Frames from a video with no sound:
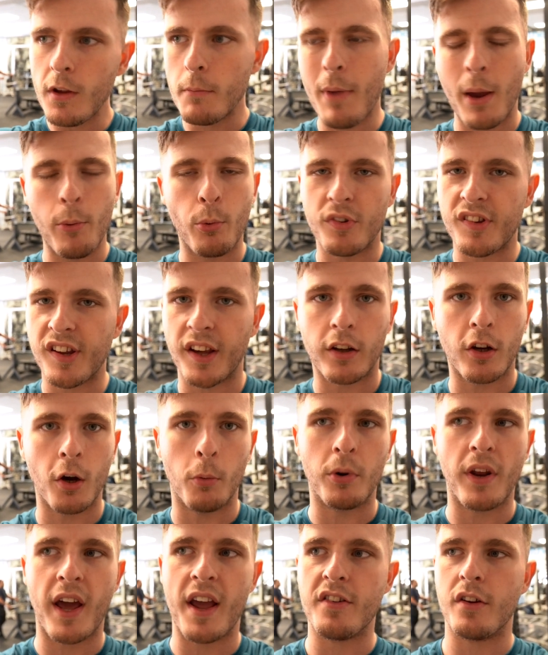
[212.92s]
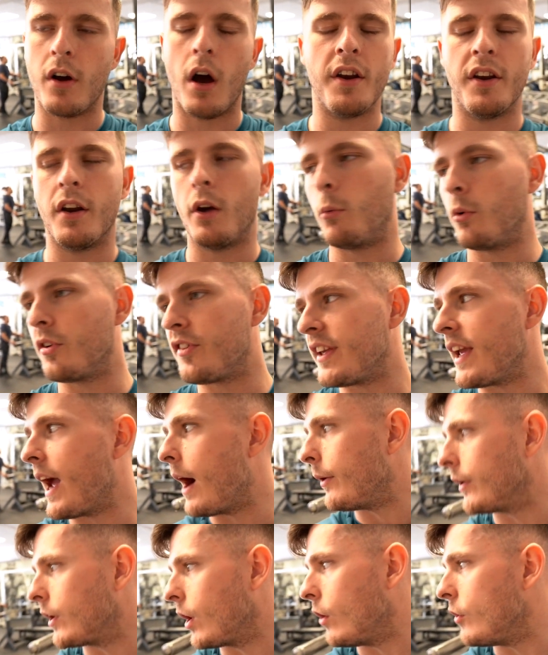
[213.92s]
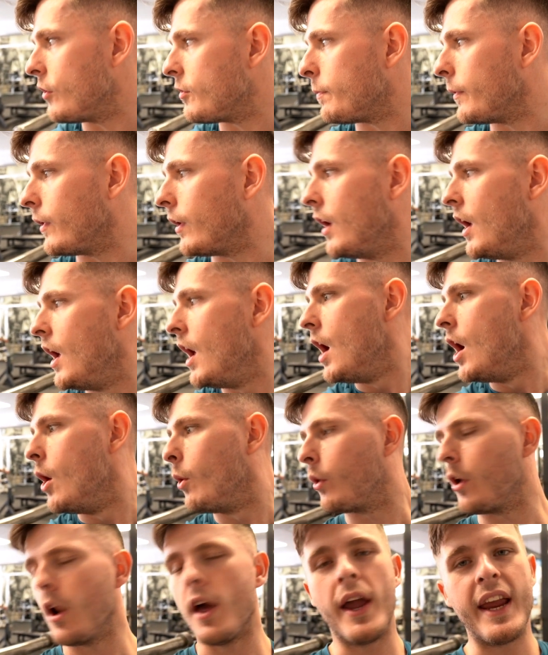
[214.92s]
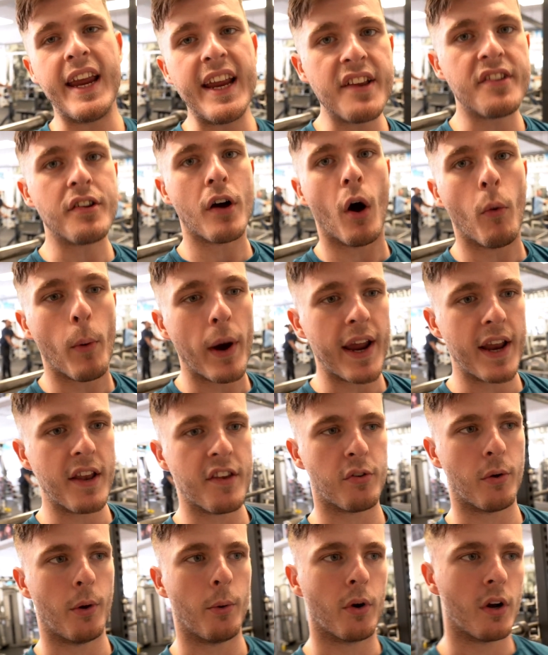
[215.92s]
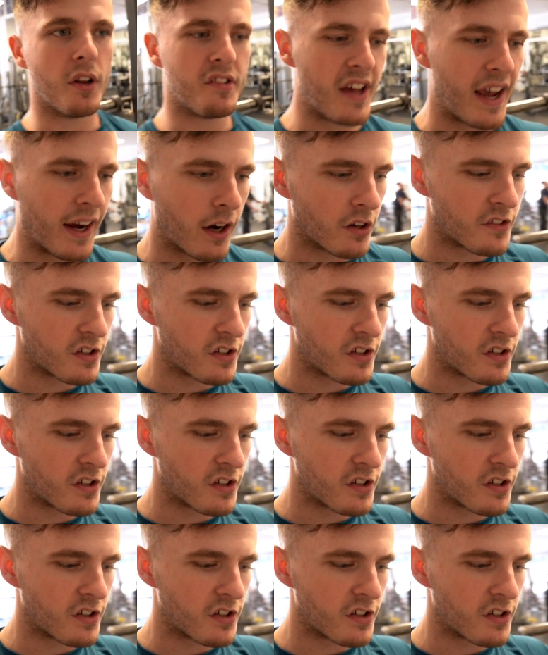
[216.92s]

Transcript: maybe we'll take a couple of days. I don't know, we'll see how it goes, but we're gonna ease our way into it. We're gonna take our